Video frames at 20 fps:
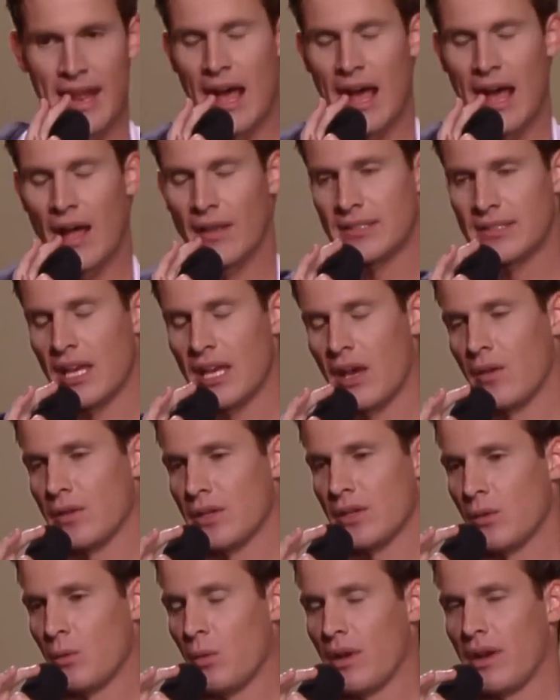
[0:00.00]
And I'll
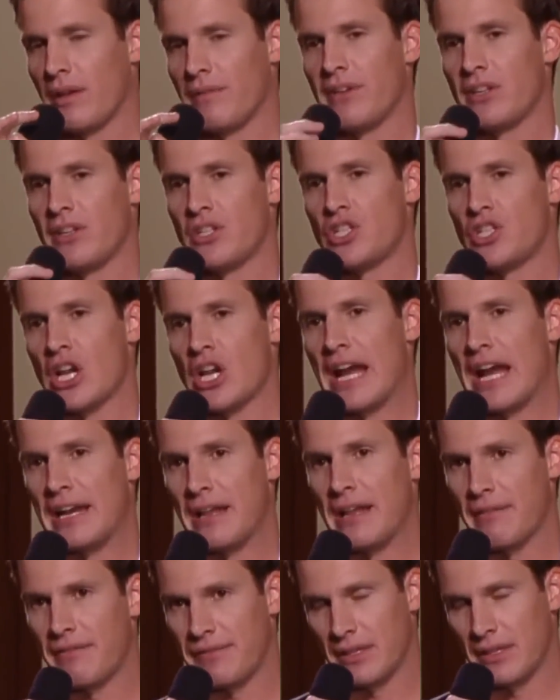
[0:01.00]
tell you what a
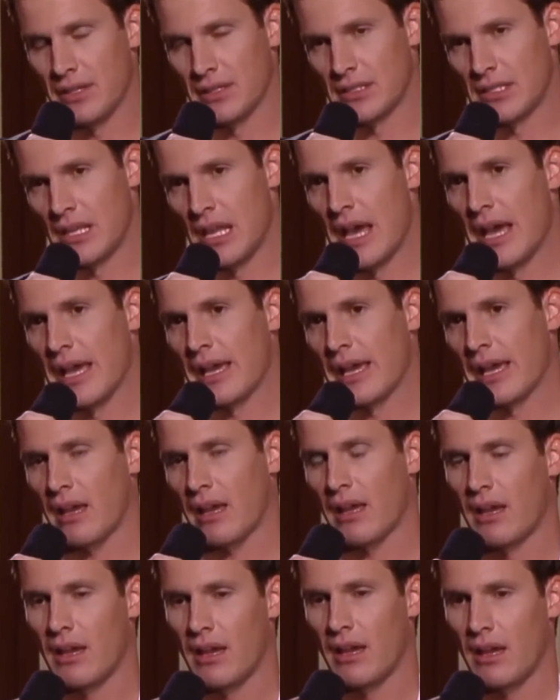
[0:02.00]
vagina feels
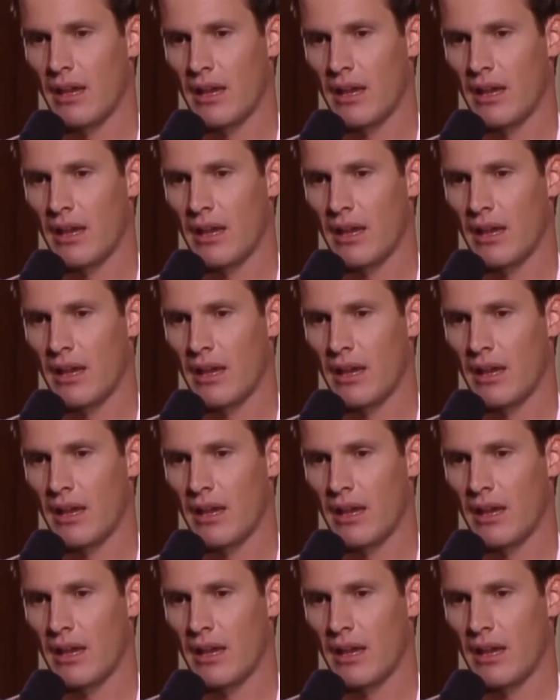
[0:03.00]
like.